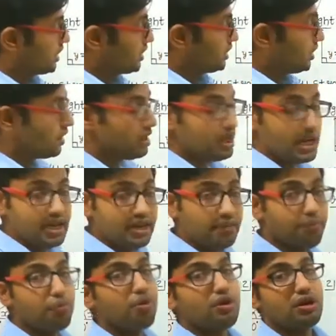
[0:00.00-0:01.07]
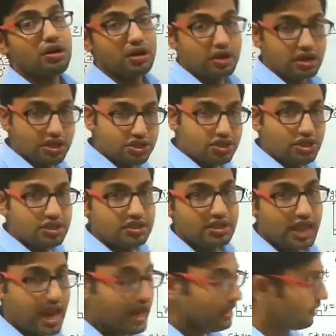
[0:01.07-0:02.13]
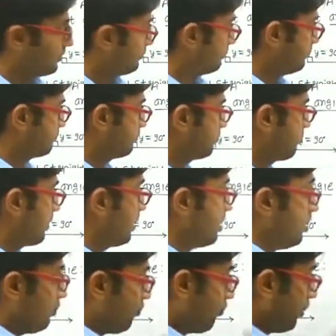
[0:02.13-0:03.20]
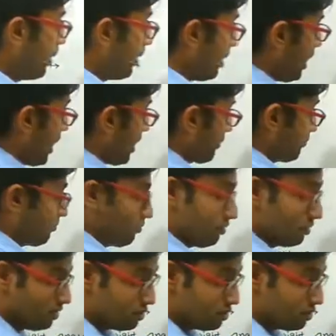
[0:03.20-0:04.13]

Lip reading: Third and important condition is that one arm.